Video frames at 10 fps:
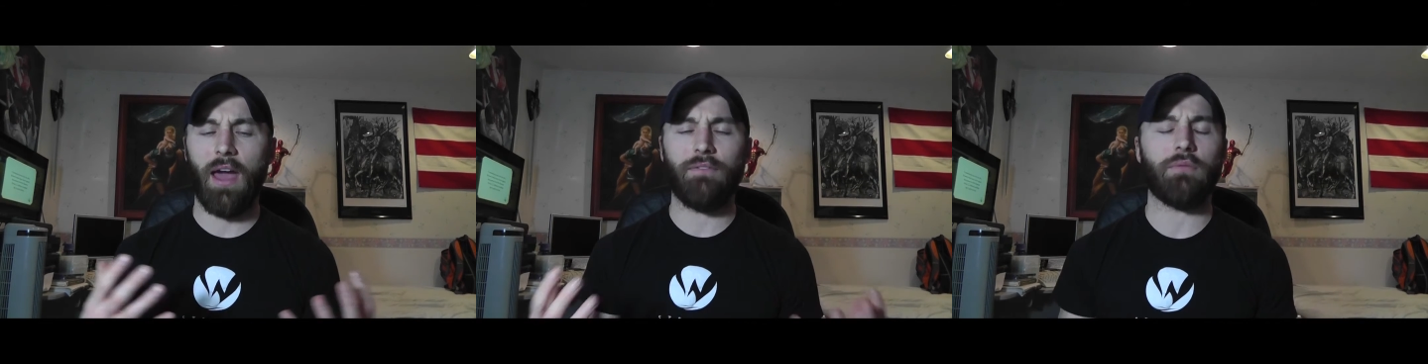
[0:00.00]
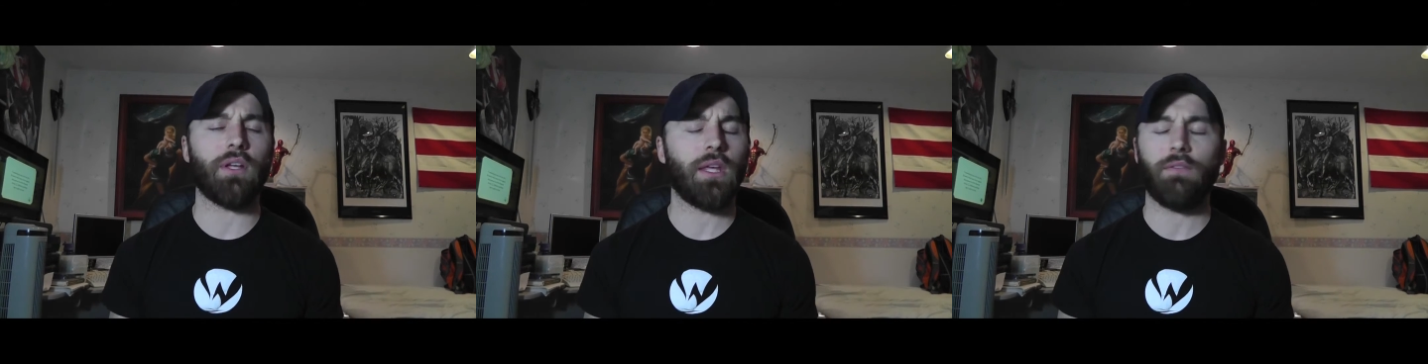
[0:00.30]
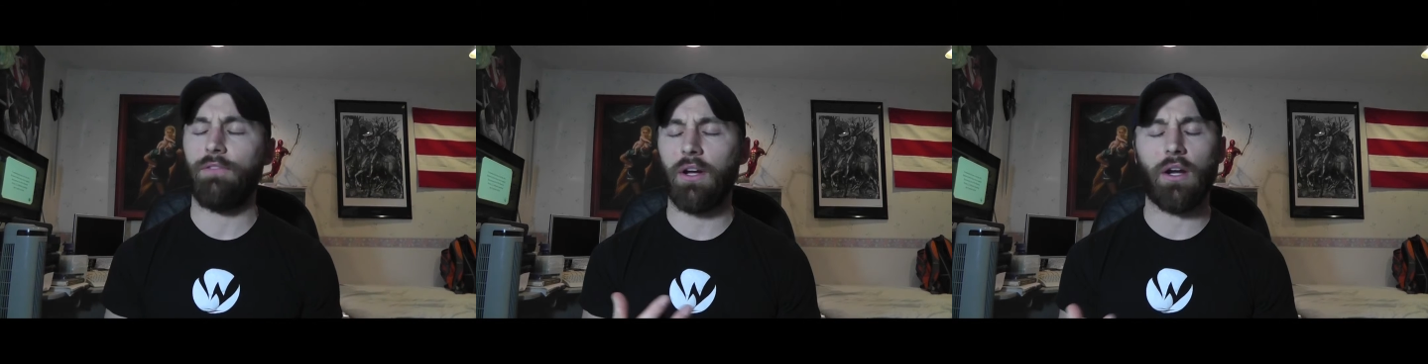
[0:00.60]
have
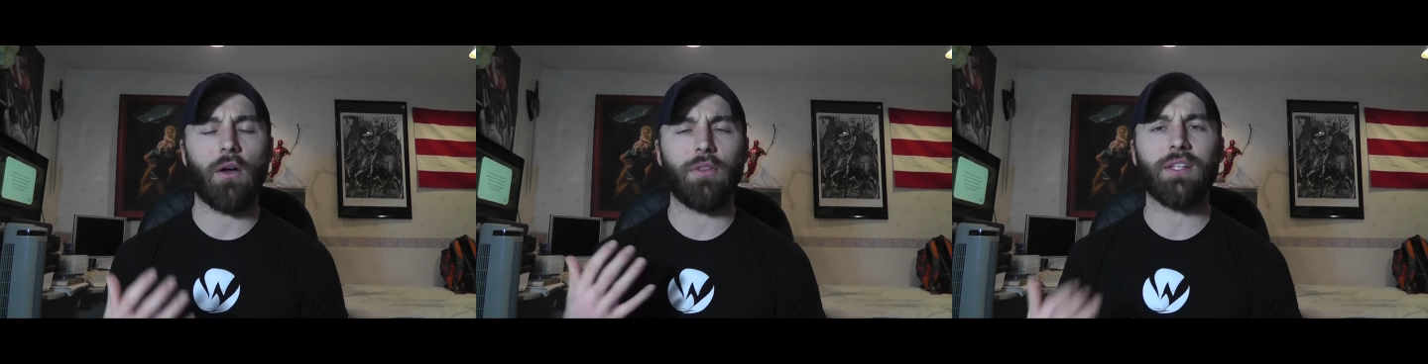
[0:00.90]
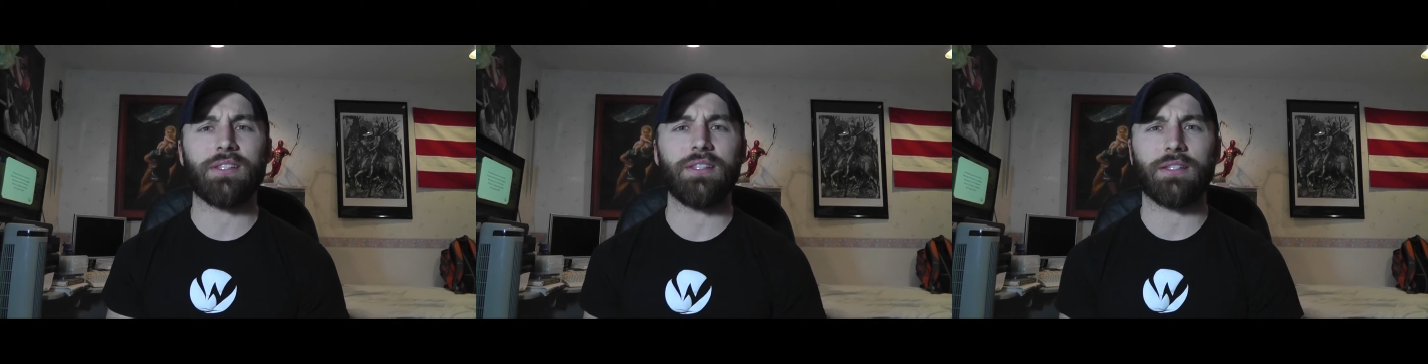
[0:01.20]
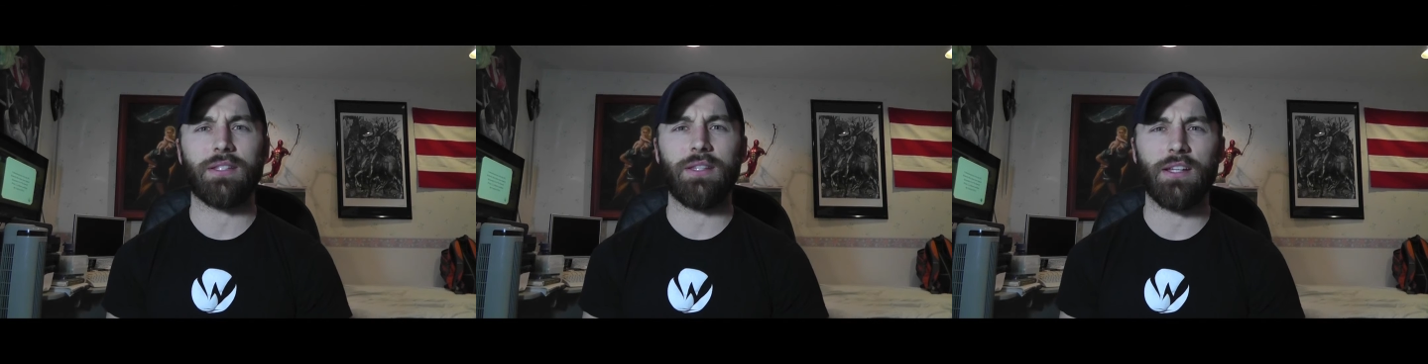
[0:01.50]
everything figured out in this and
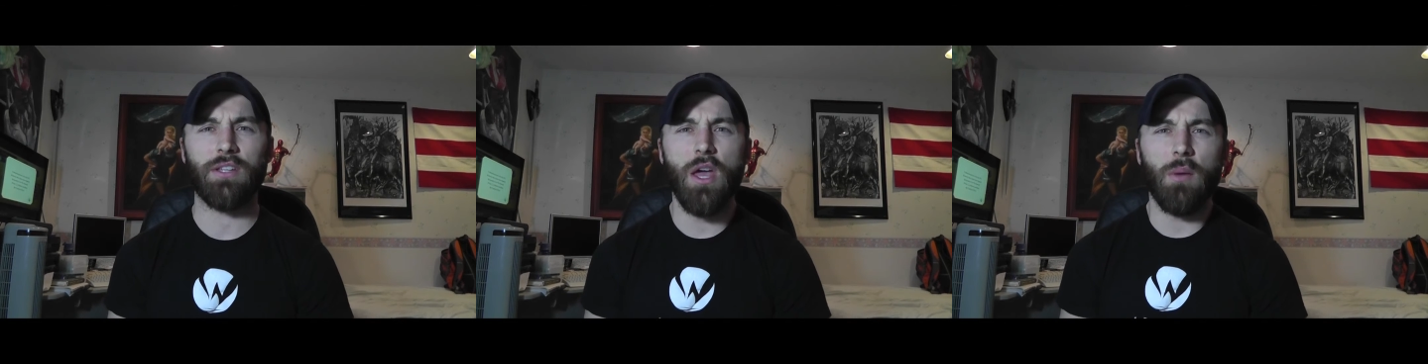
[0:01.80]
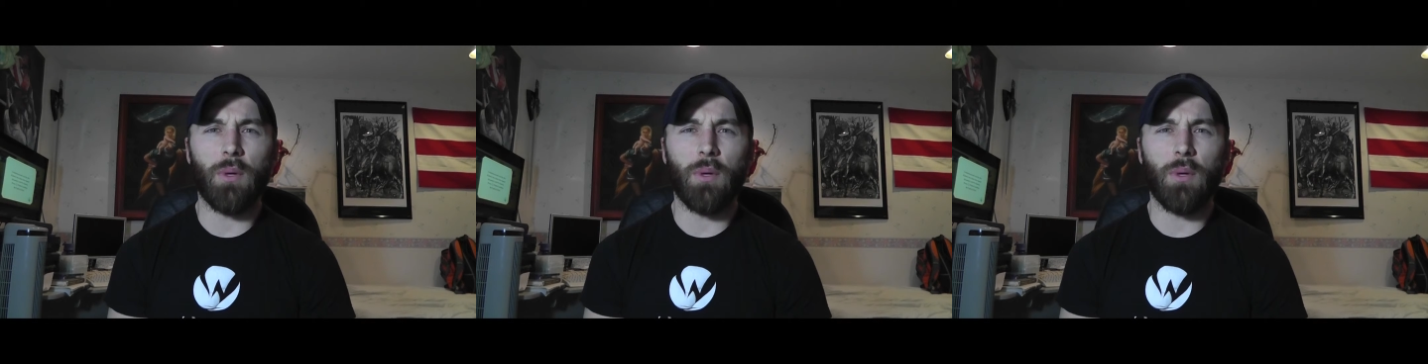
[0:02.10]
this and this,